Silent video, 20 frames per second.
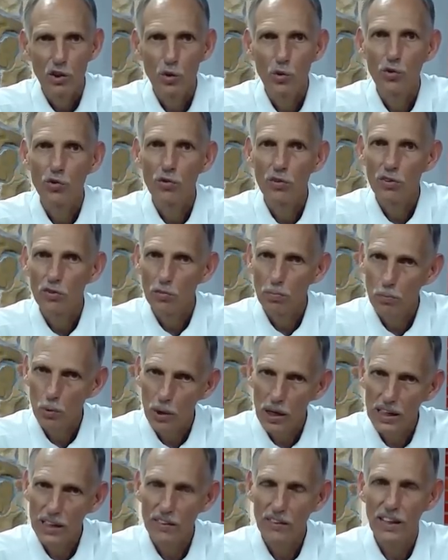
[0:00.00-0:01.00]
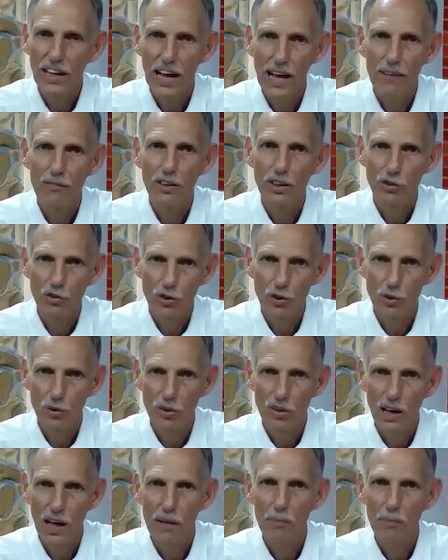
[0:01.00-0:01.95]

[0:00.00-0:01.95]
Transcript: to spreading the Advent truth